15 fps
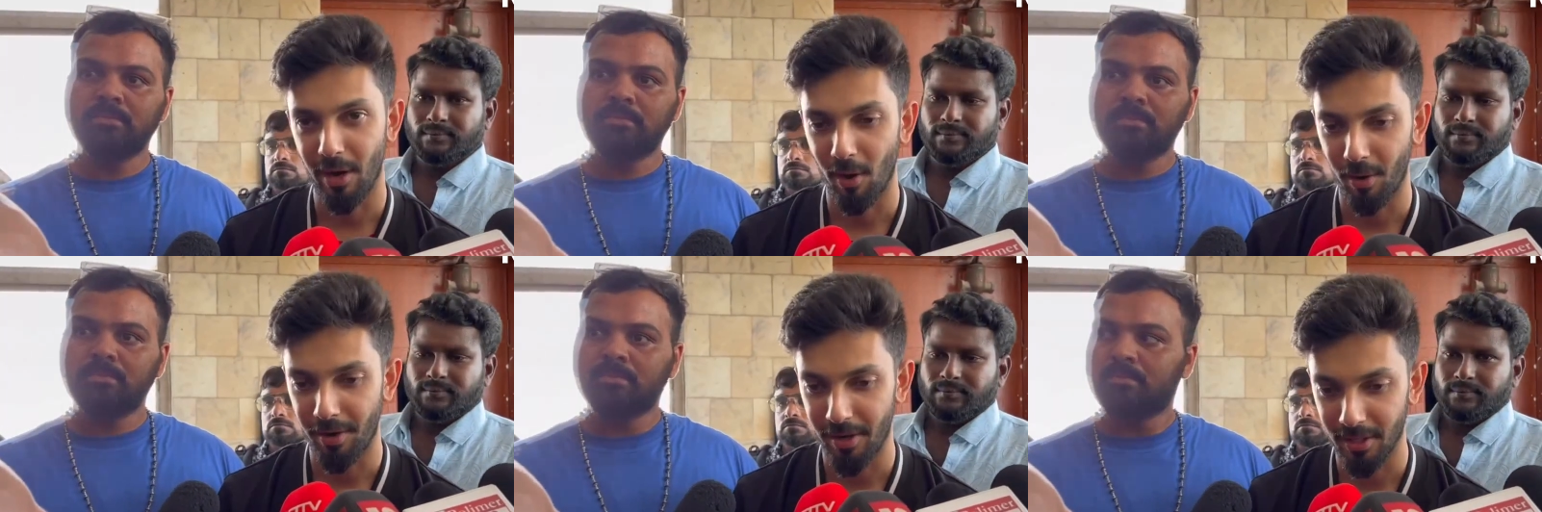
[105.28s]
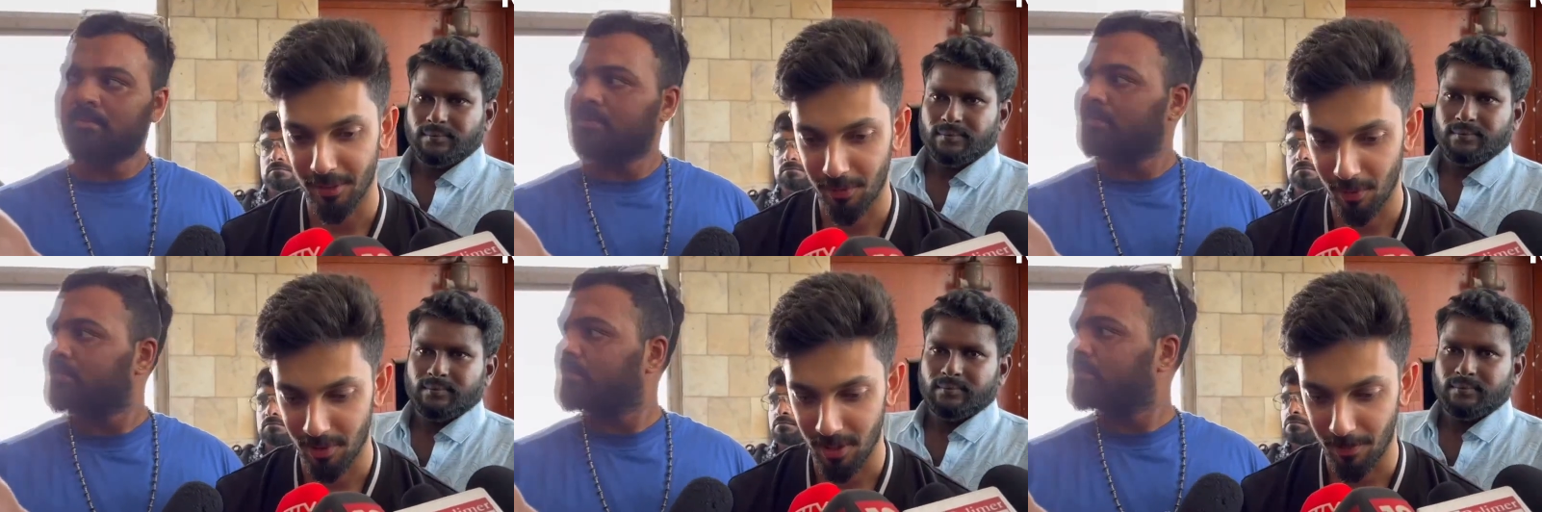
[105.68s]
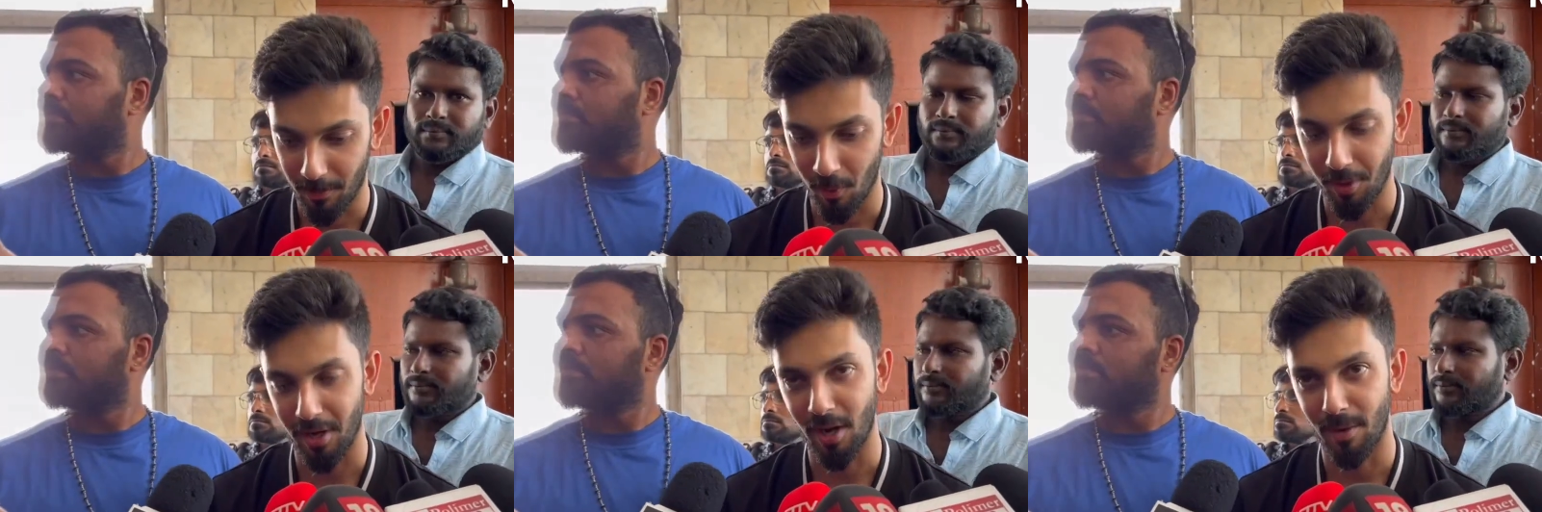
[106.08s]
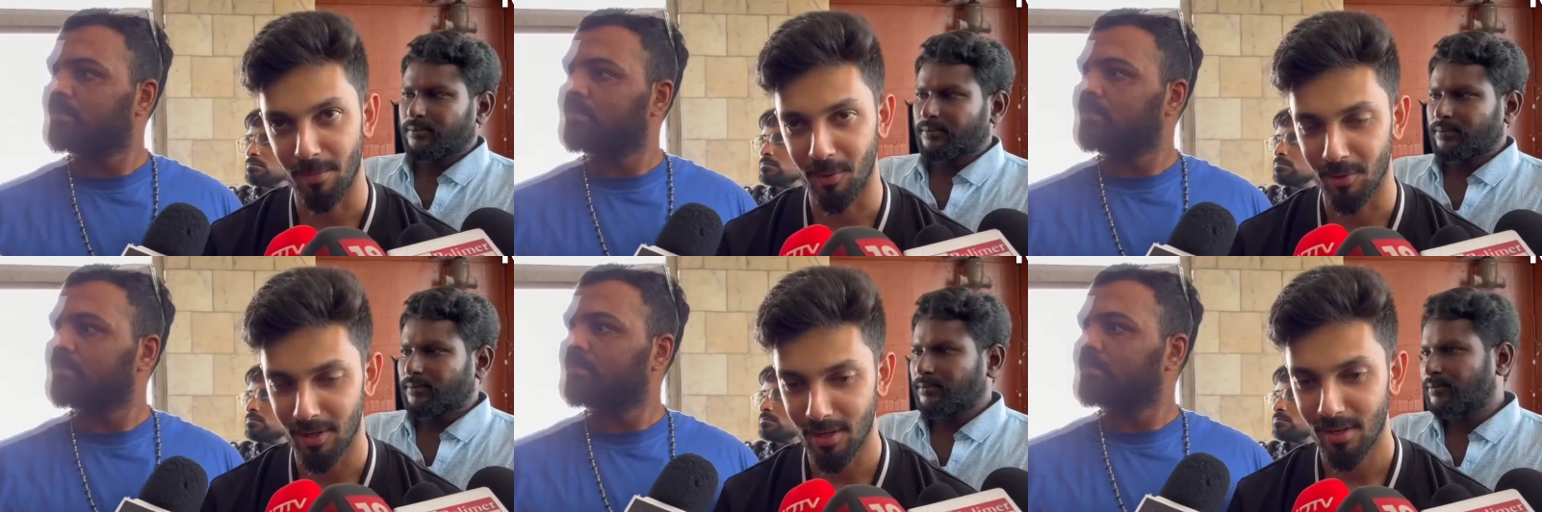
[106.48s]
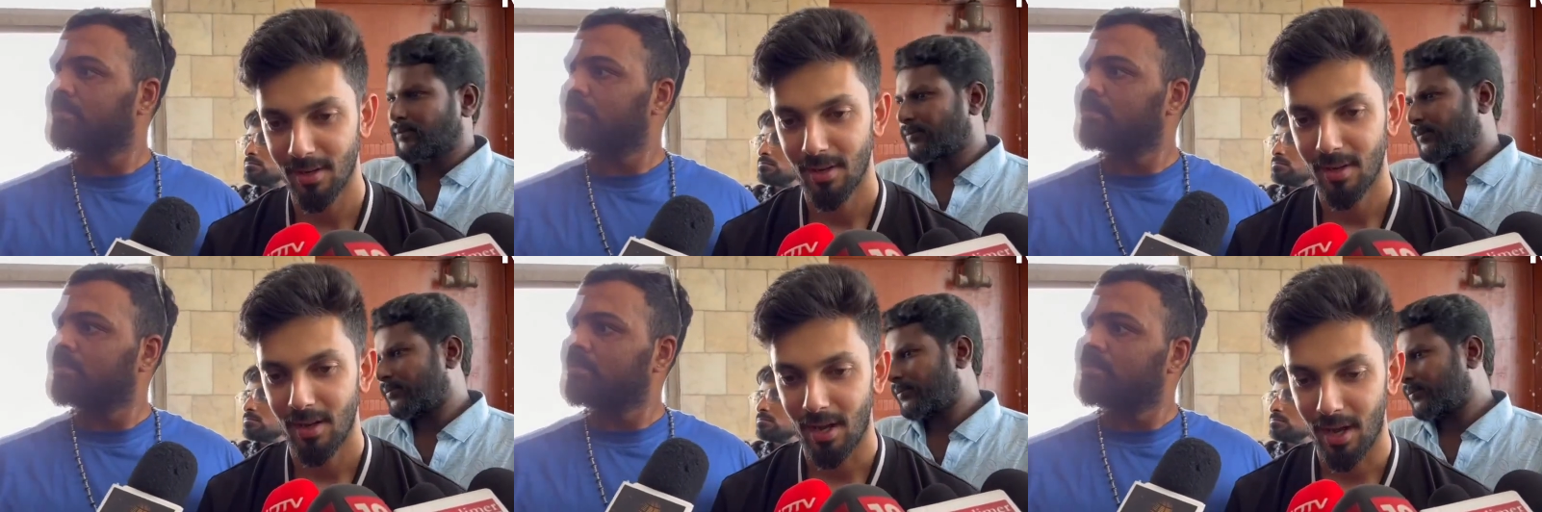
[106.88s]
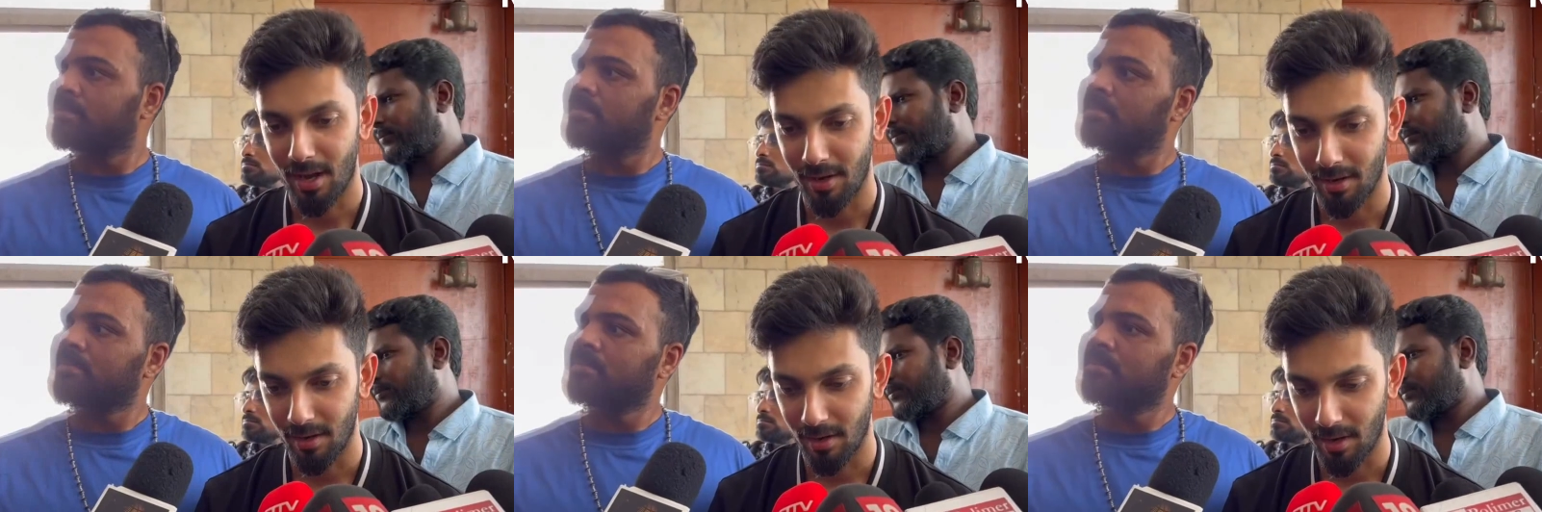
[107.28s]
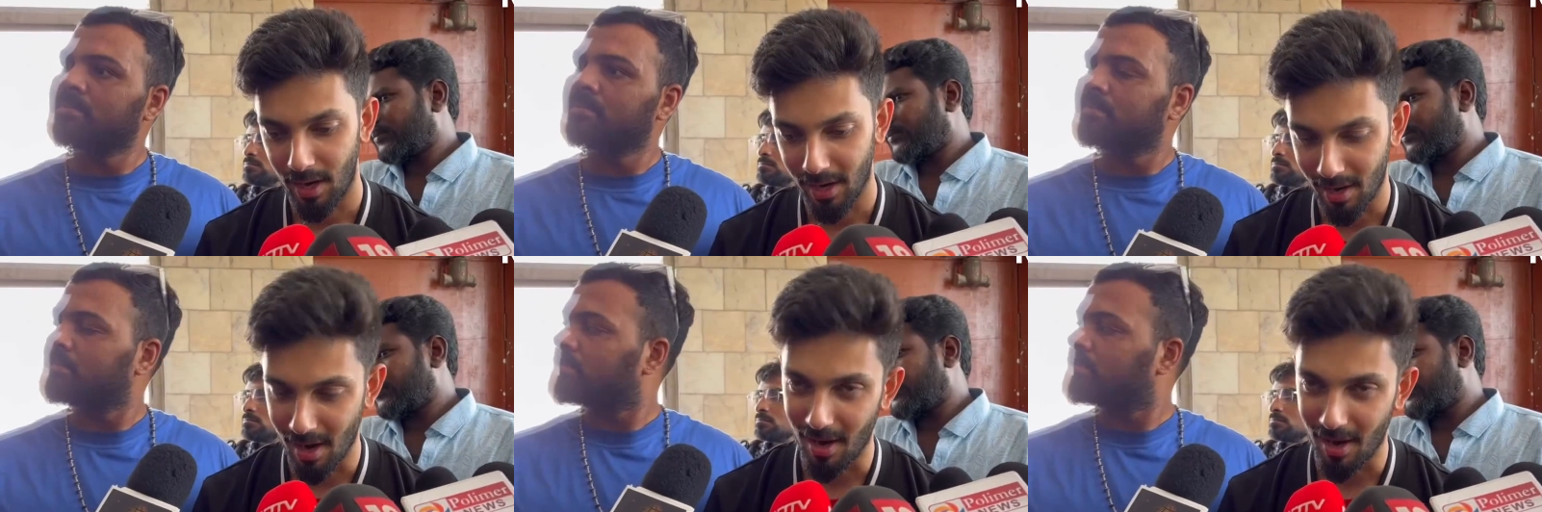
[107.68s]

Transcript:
Speaker 1: audience for supporting our music, and I can't